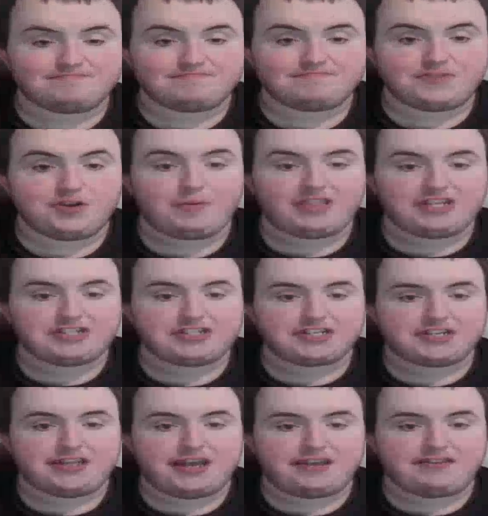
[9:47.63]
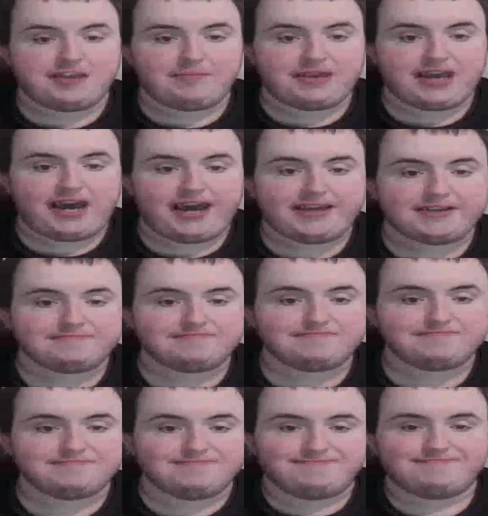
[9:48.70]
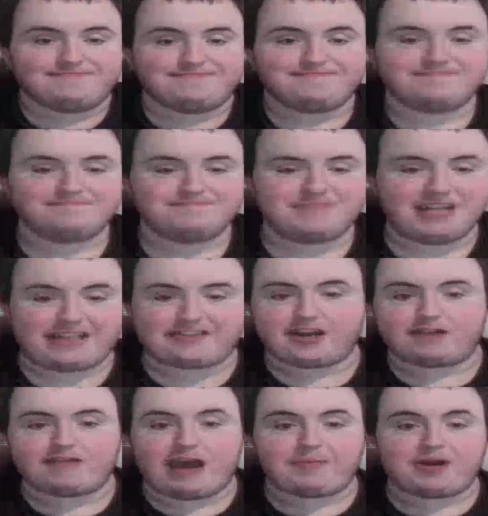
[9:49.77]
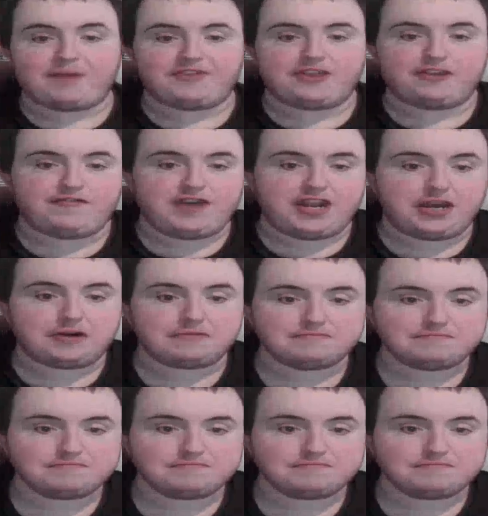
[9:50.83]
You be the judge on that DPI. But that's going to wrap it up for this video.